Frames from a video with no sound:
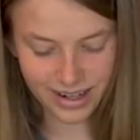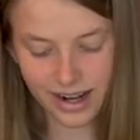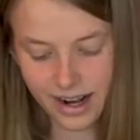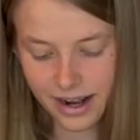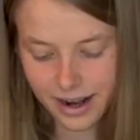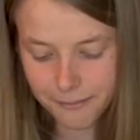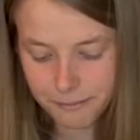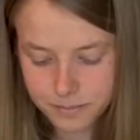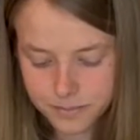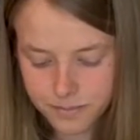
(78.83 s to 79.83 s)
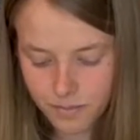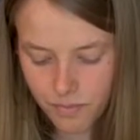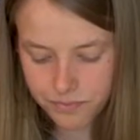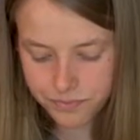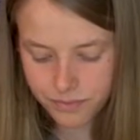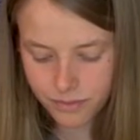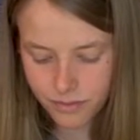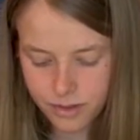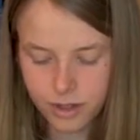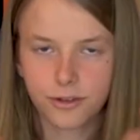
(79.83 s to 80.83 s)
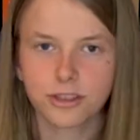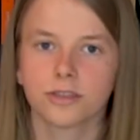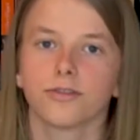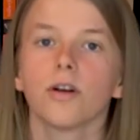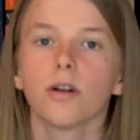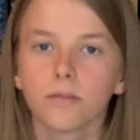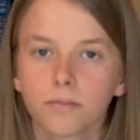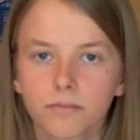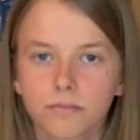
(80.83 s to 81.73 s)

So first of all,